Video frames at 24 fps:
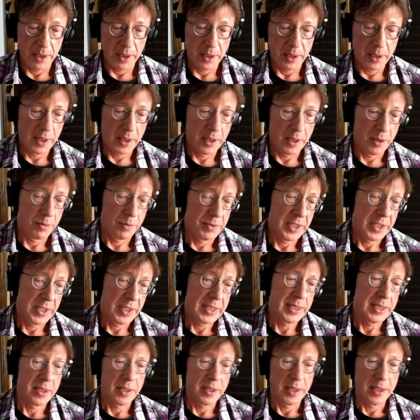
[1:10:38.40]
you know,
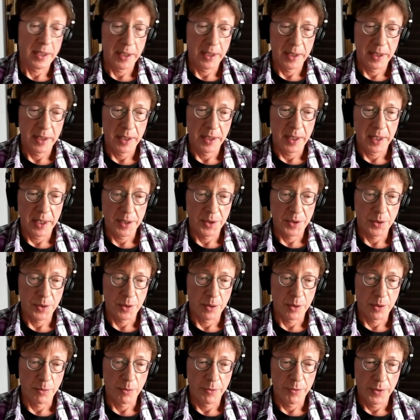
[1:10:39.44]
basically at a certain
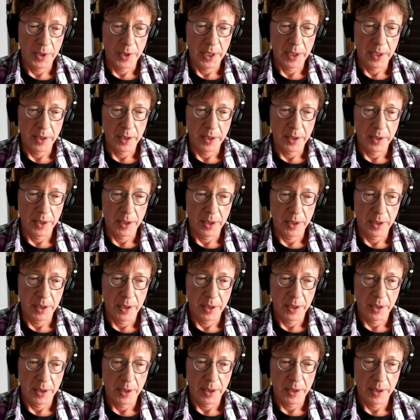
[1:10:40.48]
point, uh,
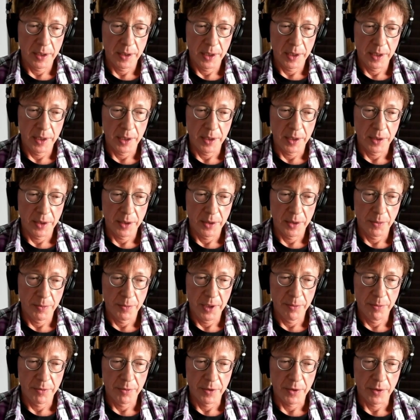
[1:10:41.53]
you know,
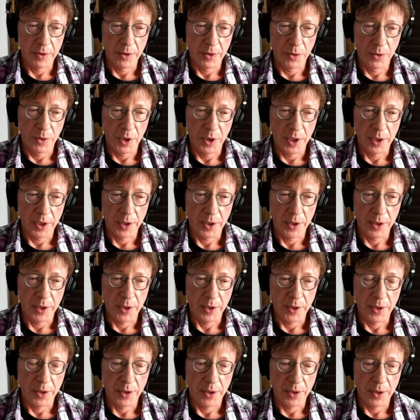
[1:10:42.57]
people are no
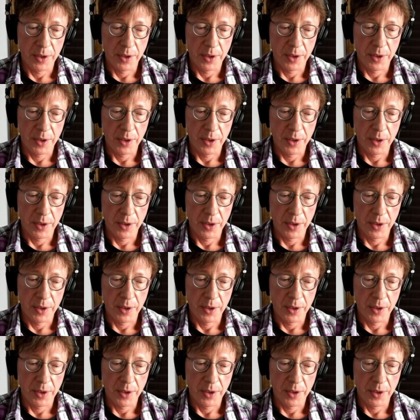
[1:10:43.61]
longer